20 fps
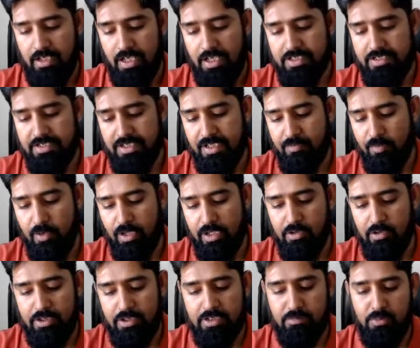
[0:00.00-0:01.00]
has
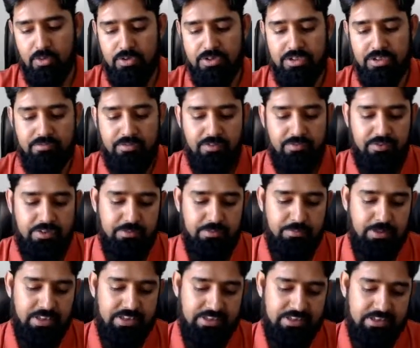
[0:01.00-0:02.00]
evaluated more than 50
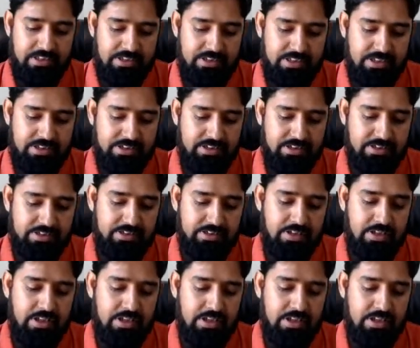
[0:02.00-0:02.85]
PhD theses